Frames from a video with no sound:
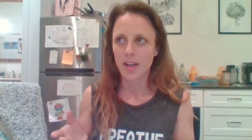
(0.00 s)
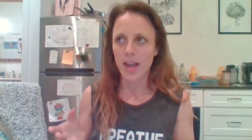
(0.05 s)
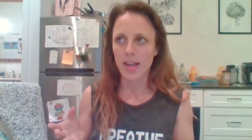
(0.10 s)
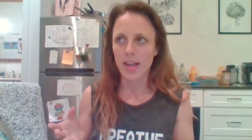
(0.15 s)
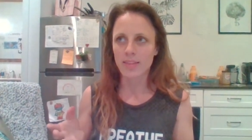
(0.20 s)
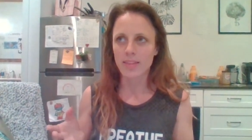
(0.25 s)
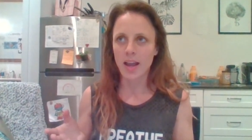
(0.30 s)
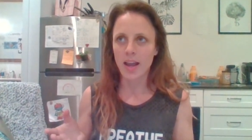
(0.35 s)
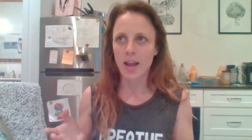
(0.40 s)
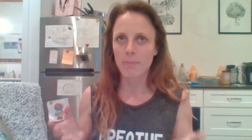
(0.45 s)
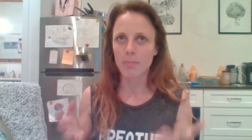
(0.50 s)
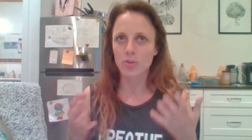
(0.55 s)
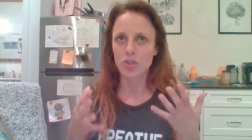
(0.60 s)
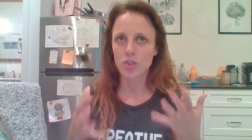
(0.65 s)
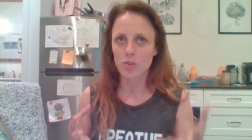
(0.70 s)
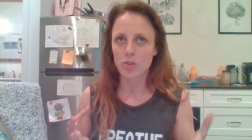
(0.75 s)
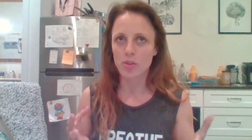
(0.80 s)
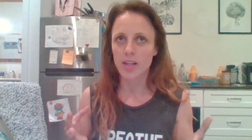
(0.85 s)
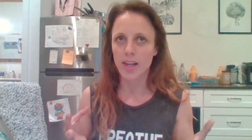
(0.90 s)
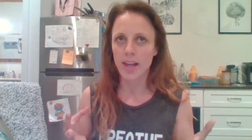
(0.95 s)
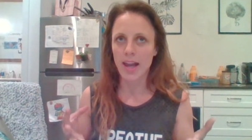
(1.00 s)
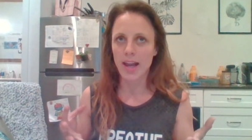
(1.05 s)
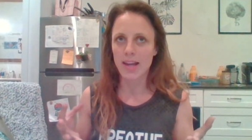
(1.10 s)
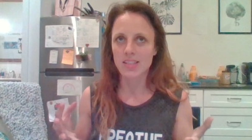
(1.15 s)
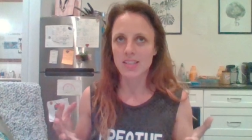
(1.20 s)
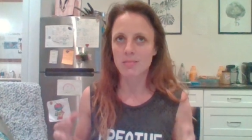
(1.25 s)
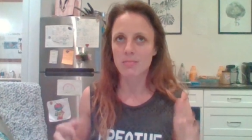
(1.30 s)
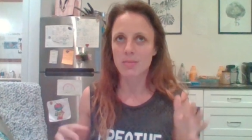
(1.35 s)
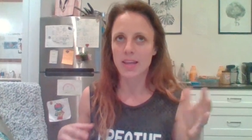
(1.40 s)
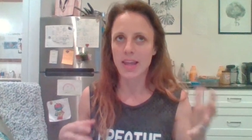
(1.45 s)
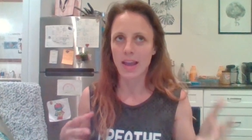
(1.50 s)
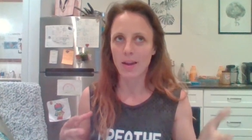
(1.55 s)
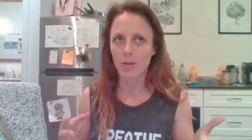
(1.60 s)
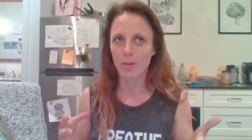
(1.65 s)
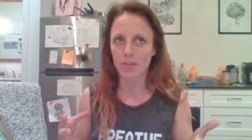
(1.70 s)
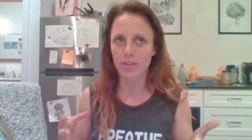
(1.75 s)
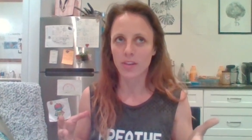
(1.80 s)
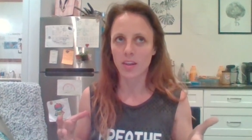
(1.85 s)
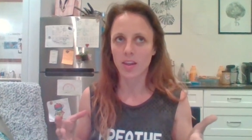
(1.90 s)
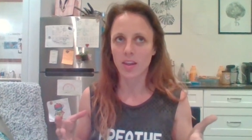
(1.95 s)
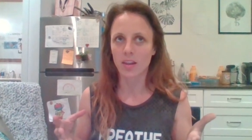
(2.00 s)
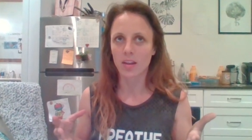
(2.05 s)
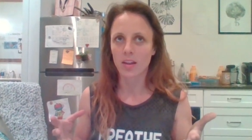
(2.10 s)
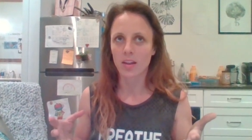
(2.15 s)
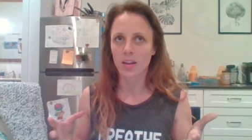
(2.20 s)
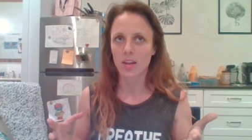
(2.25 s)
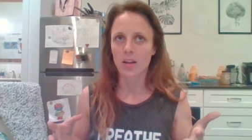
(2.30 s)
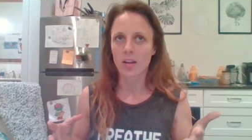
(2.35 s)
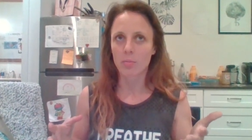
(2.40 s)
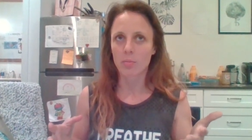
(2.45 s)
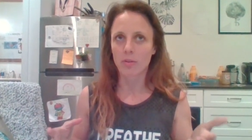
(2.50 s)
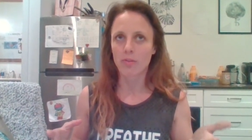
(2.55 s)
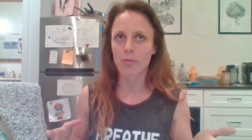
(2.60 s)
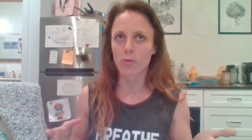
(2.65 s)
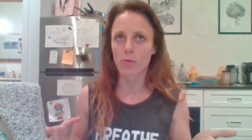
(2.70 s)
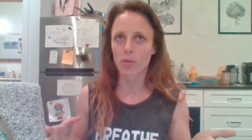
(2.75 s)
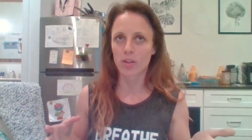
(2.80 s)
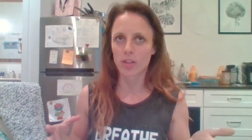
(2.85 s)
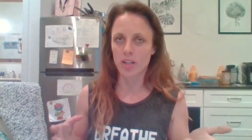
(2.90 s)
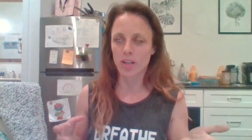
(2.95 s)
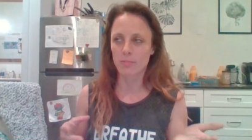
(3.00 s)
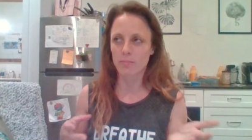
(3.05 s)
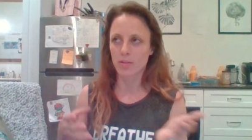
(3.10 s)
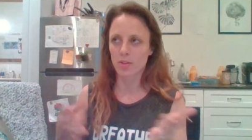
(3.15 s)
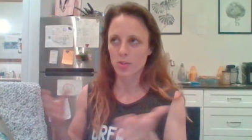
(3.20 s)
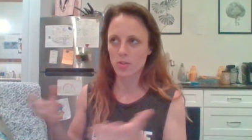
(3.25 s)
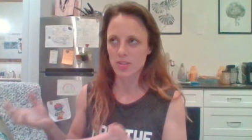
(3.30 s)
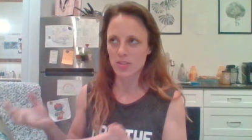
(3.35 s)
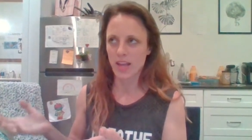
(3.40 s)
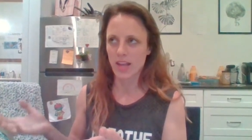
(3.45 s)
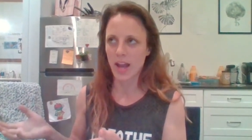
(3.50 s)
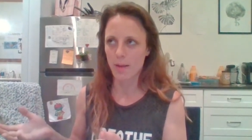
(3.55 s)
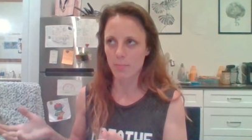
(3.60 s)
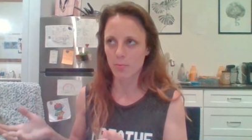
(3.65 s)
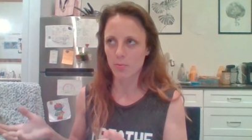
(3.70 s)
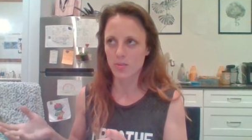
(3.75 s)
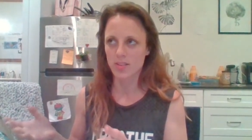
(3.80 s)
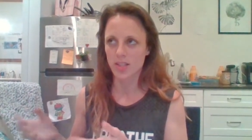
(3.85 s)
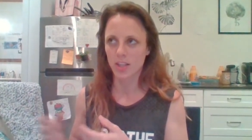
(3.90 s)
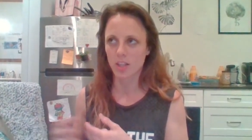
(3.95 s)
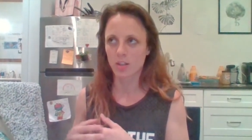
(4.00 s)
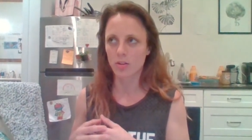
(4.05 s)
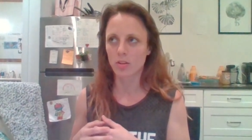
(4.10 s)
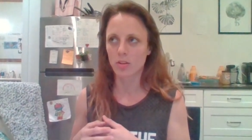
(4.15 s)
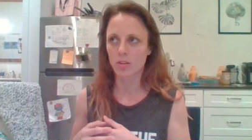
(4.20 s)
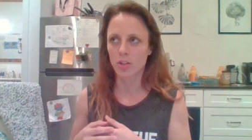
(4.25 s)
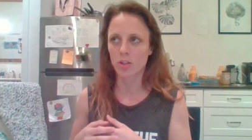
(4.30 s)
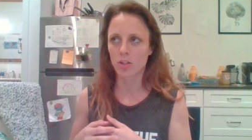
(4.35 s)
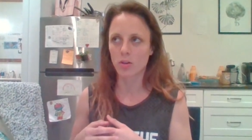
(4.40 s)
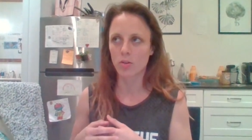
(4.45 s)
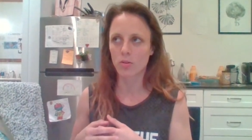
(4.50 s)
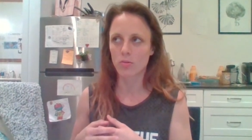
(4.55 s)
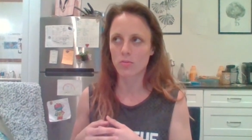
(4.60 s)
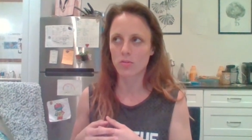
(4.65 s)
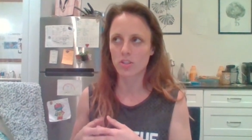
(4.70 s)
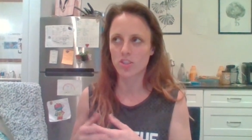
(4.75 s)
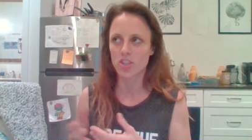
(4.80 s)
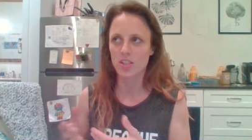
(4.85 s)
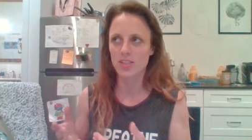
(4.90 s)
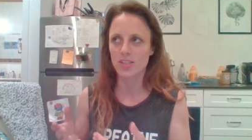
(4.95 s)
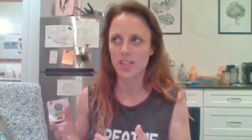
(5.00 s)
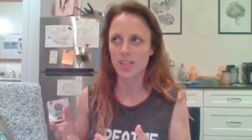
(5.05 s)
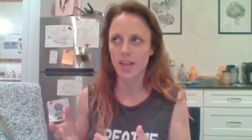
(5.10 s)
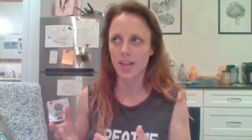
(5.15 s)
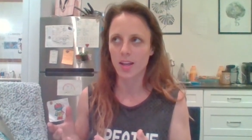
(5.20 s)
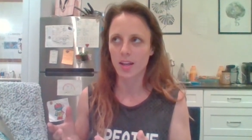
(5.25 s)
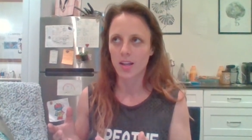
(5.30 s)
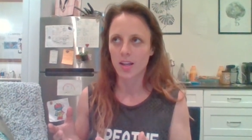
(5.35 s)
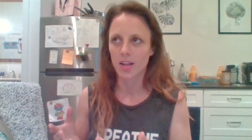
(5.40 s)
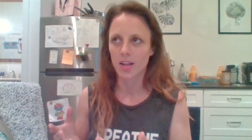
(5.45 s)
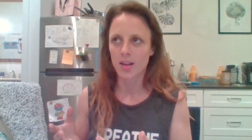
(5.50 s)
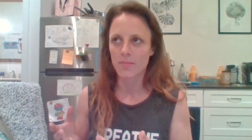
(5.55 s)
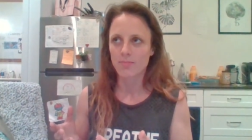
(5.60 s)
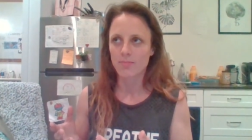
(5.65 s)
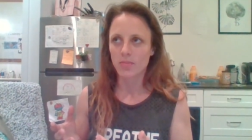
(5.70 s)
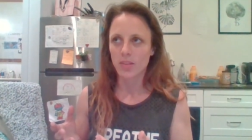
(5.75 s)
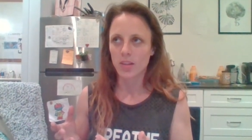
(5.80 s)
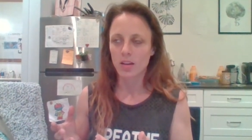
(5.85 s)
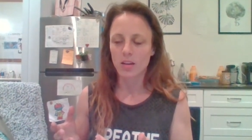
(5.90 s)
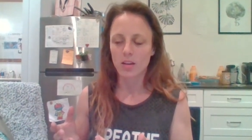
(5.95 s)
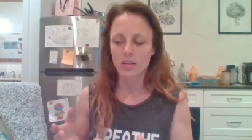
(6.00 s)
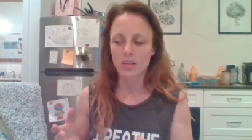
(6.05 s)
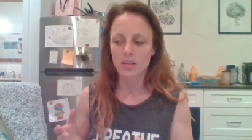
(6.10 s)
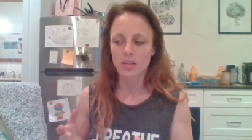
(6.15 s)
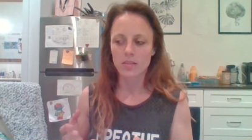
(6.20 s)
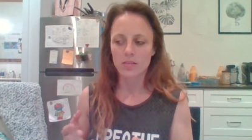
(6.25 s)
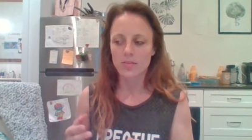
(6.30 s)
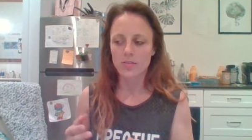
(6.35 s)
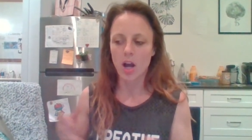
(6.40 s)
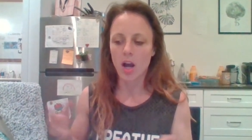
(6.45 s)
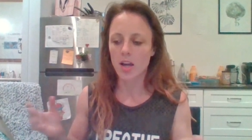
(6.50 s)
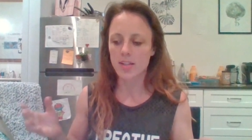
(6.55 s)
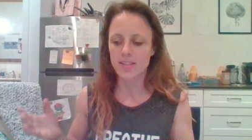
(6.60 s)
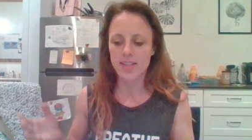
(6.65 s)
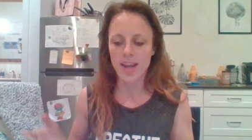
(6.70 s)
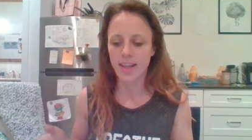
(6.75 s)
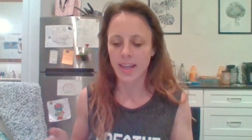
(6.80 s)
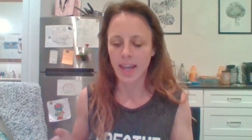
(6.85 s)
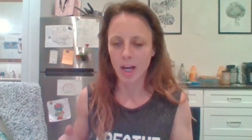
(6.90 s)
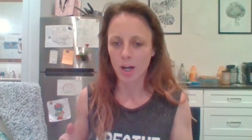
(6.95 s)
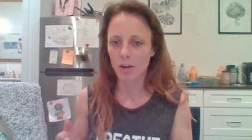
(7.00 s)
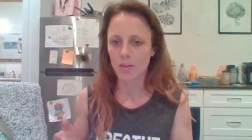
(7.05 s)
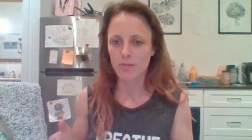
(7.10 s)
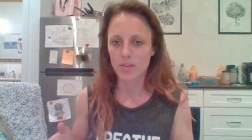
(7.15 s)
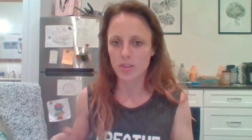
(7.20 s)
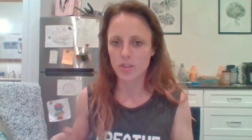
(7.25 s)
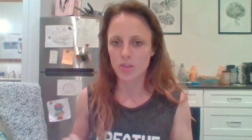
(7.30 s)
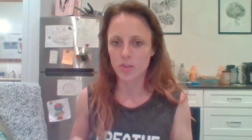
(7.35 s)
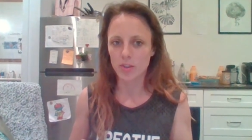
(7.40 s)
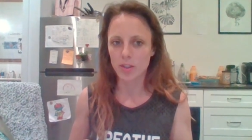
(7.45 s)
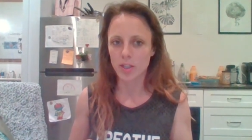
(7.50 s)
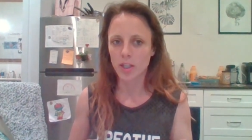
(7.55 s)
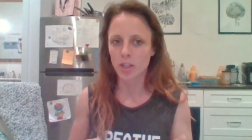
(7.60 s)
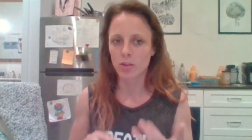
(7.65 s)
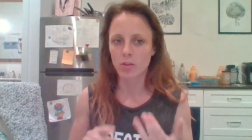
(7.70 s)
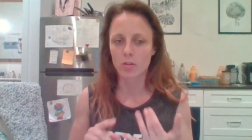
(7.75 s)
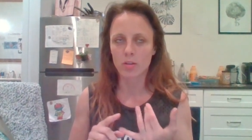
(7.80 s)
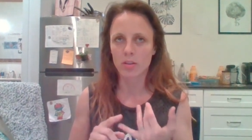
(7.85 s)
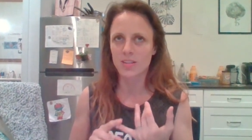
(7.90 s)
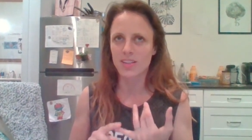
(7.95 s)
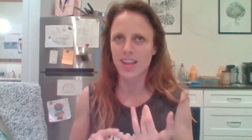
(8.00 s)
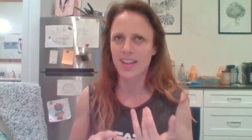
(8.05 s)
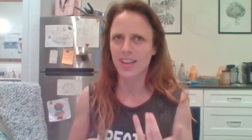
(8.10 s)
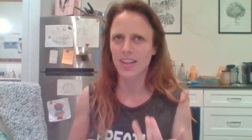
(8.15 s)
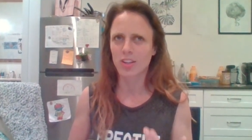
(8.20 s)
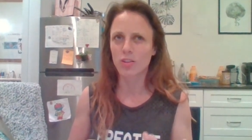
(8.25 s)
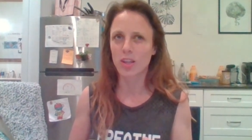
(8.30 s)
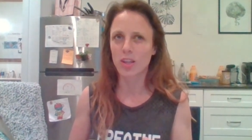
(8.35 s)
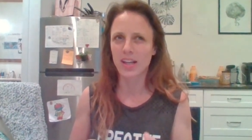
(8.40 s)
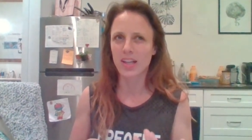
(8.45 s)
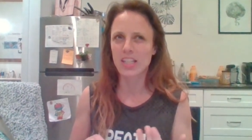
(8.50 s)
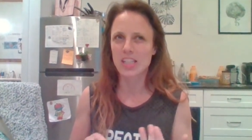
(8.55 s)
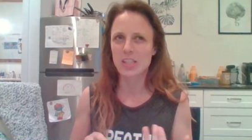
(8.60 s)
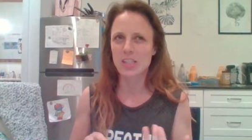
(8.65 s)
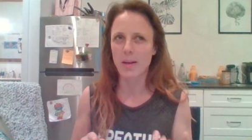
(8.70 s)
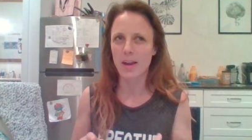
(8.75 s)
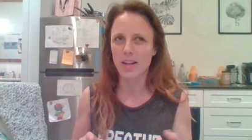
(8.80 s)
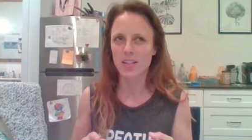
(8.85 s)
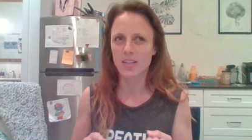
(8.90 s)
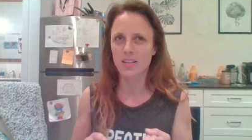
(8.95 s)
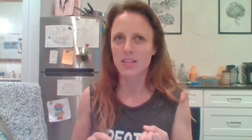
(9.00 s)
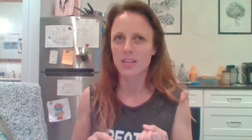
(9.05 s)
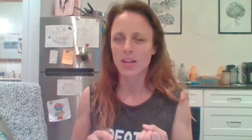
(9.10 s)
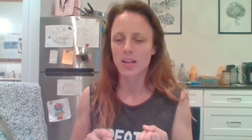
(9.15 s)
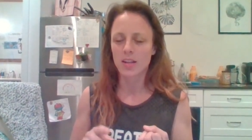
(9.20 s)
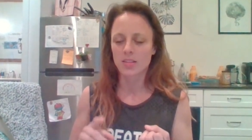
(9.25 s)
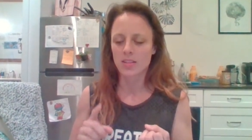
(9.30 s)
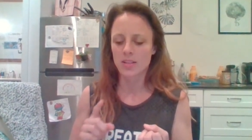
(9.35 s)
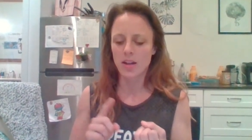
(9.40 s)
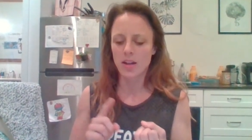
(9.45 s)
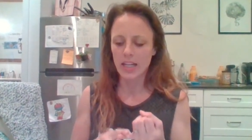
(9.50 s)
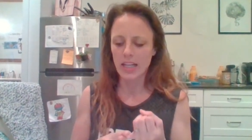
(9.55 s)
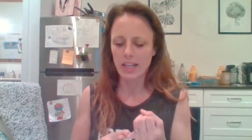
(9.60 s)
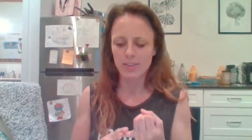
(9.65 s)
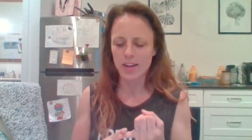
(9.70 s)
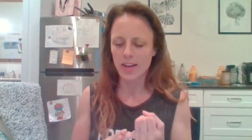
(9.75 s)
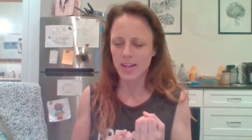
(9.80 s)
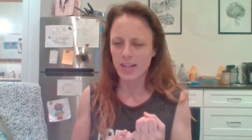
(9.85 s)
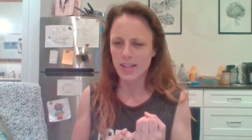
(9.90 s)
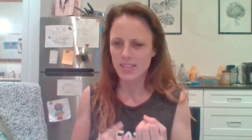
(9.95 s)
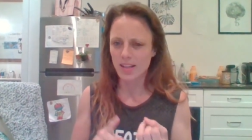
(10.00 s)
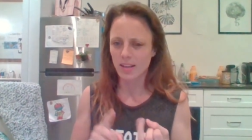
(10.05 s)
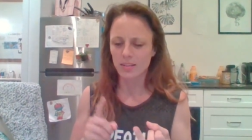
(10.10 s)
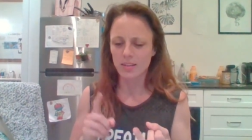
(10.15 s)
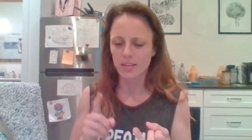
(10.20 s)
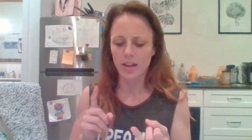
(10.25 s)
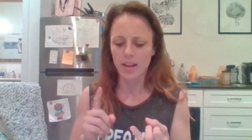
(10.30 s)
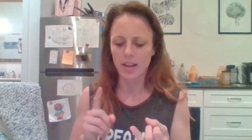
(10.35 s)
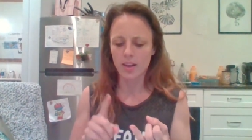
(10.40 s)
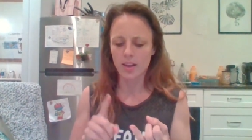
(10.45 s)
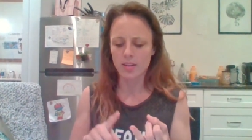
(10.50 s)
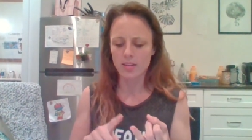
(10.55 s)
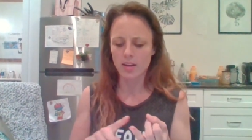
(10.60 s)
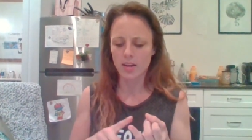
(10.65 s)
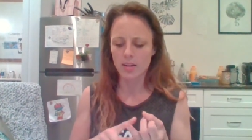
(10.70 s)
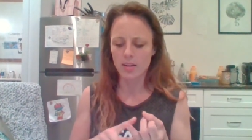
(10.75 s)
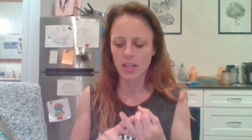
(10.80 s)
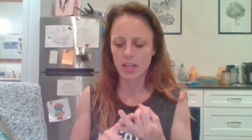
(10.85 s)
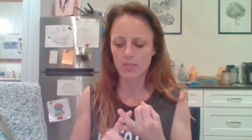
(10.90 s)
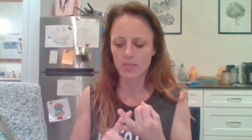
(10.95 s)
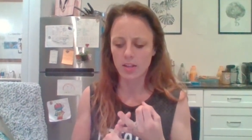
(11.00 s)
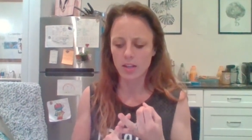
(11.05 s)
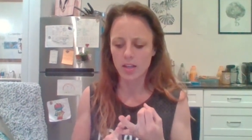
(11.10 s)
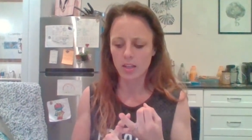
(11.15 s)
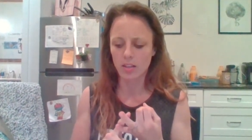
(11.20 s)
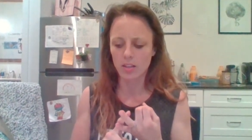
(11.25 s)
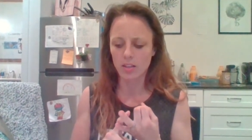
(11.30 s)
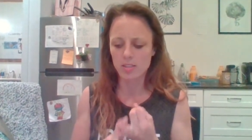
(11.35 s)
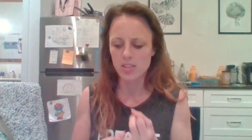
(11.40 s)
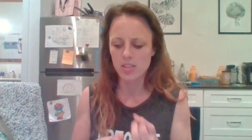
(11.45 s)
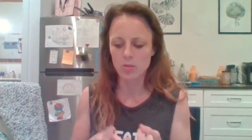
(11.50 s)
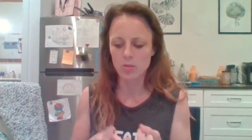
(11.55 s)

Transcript: And the apple tree has to be healthy before it can produce apples. Like you you don't just like not take care of the tree. You don't it's not like you can expect it to not give it any sunlight and not give it any good